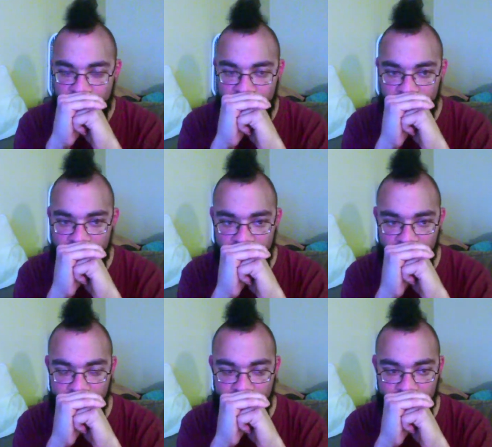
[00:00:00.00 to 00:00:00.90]

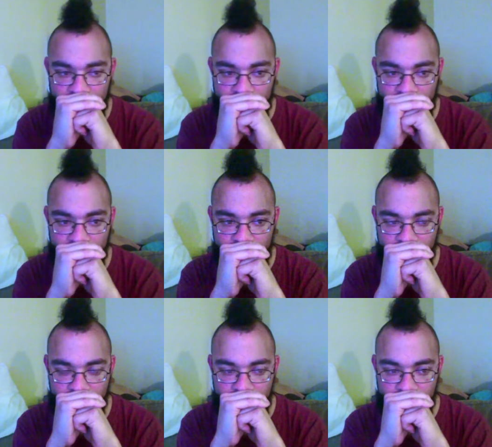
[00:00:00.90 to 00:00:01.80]

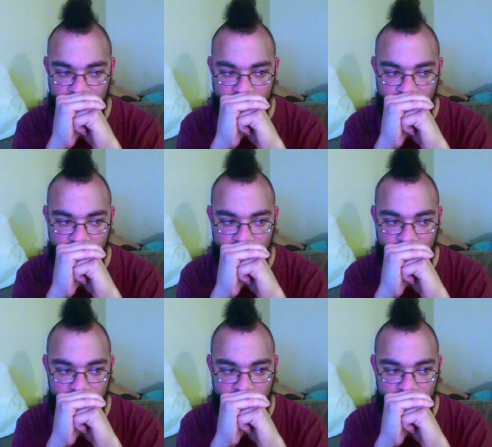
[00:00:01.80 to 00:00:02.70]

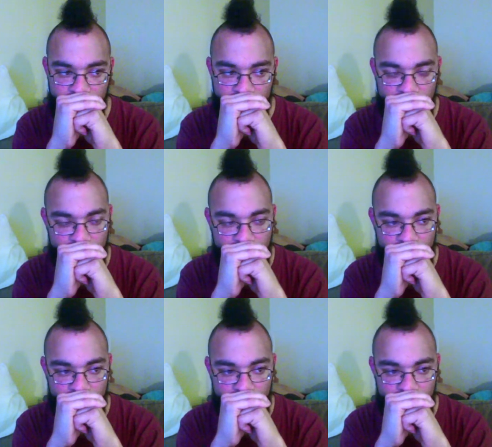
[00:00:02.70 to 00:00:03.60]

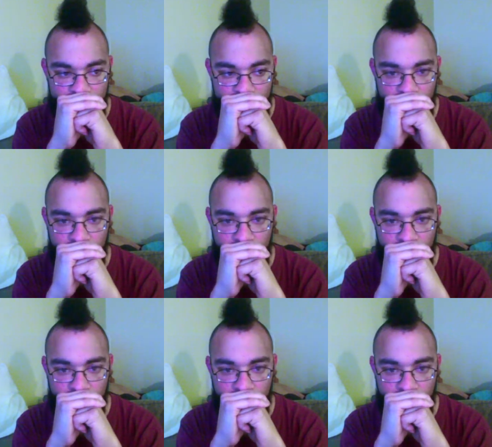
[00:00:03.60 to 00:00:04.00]
[no speech]